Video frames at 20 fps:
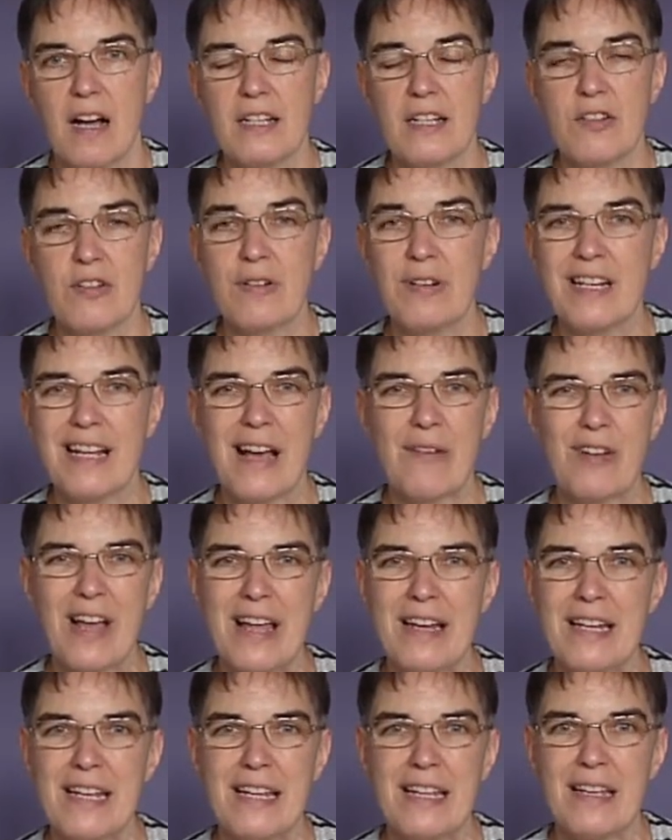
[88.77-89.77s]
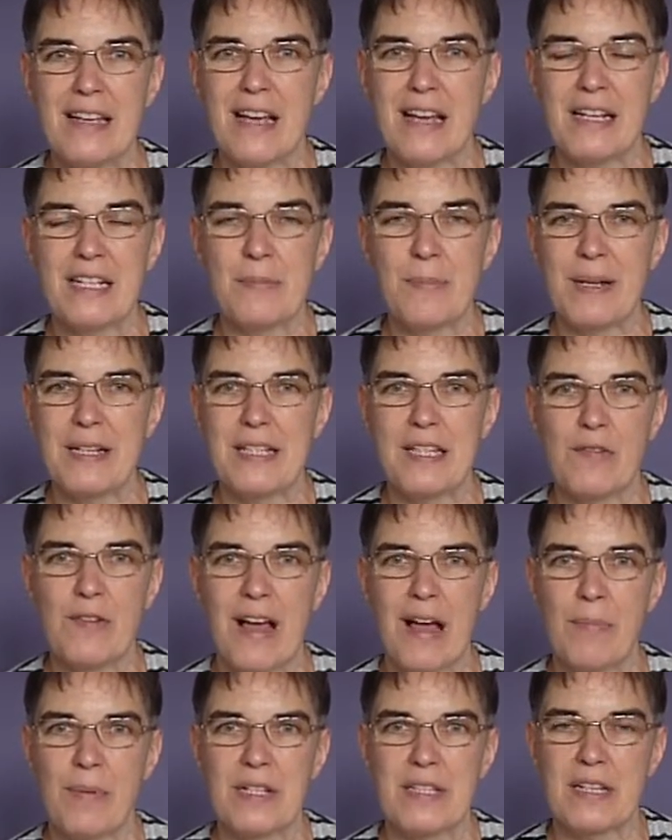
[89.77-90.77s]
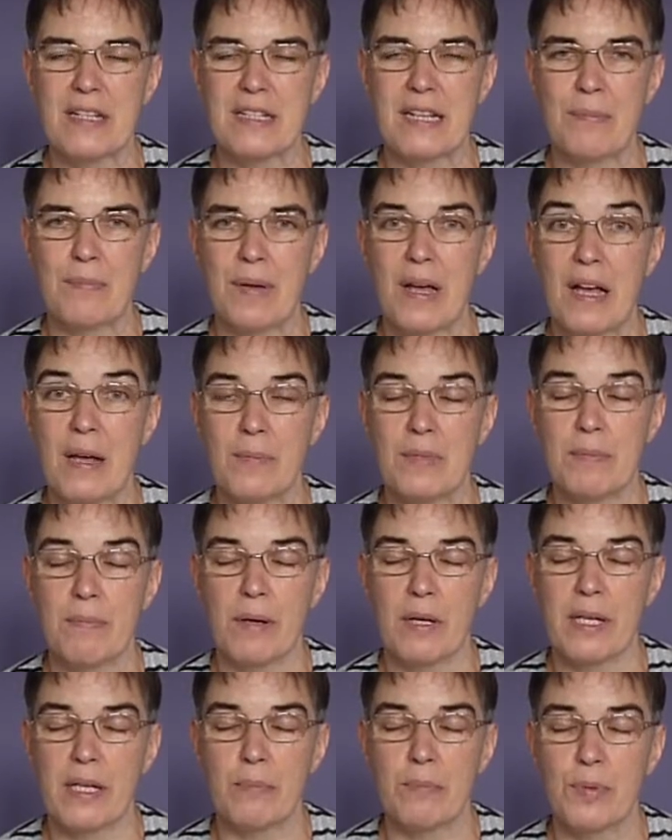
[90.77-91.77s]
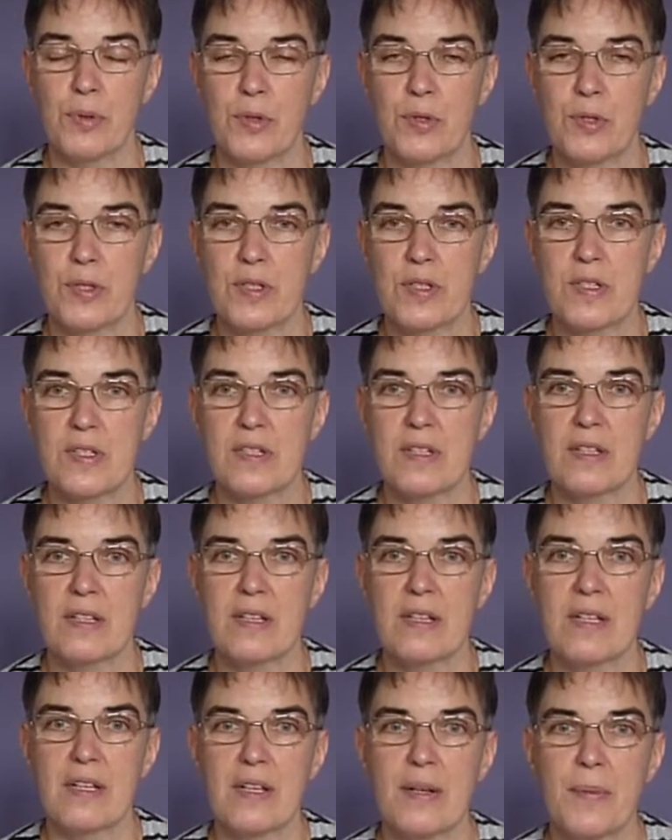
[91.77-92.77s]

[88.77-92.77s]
I don't really have any expensive habits except perhaps buying books.